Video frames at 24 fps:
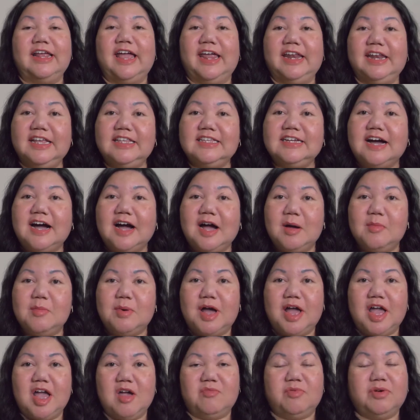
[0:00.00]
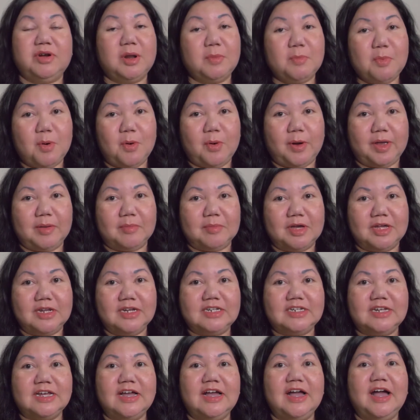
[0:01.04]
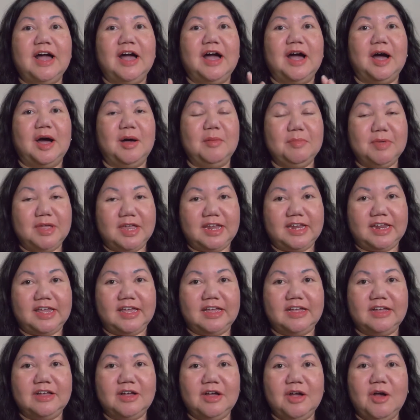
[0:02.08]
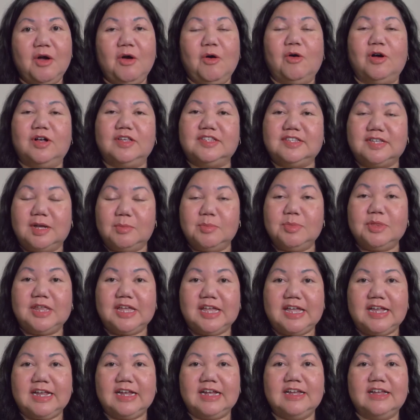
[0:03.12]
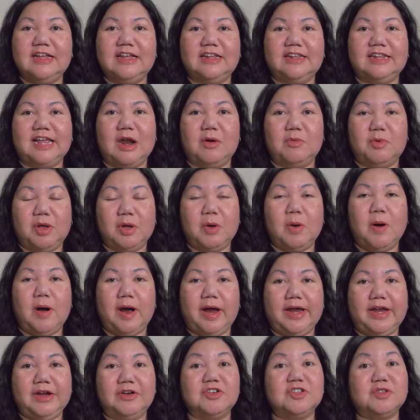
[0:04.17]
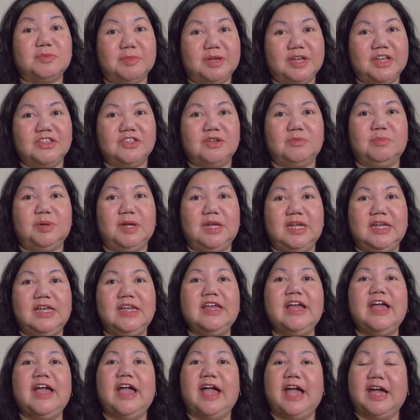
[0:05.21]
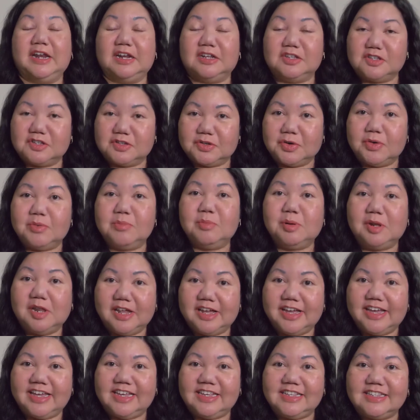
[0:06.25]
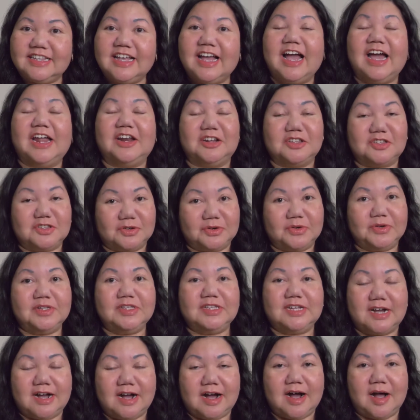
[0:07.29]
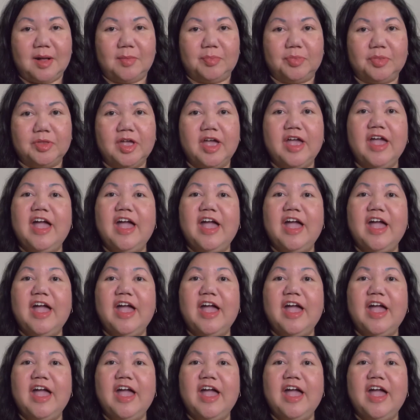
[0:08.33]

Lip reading: anytime I have an appointment, a meeting, or something that requires me to be at a certain place at a certain time,